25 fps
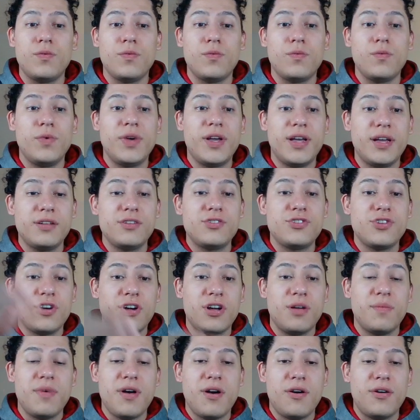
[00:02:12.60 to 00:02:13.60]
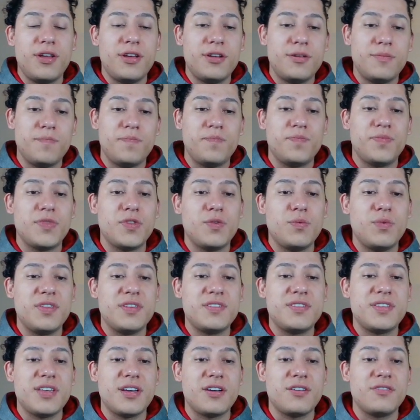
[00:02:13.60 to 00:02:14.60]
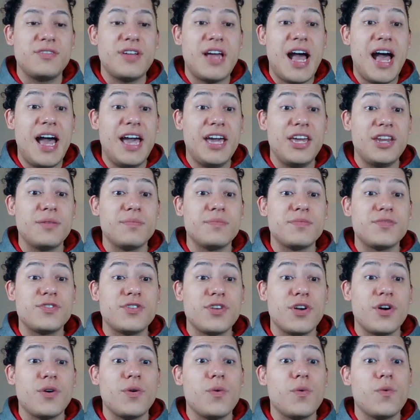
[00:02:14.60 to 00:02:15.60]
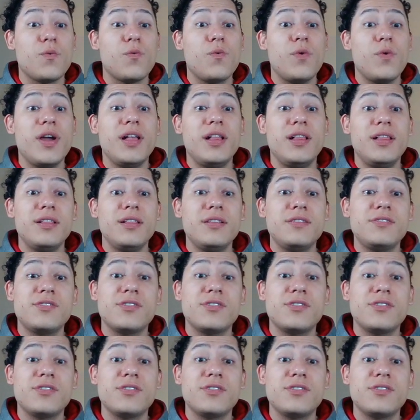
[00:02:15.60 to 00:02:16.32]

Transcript: we can talk about it with a second item. So will's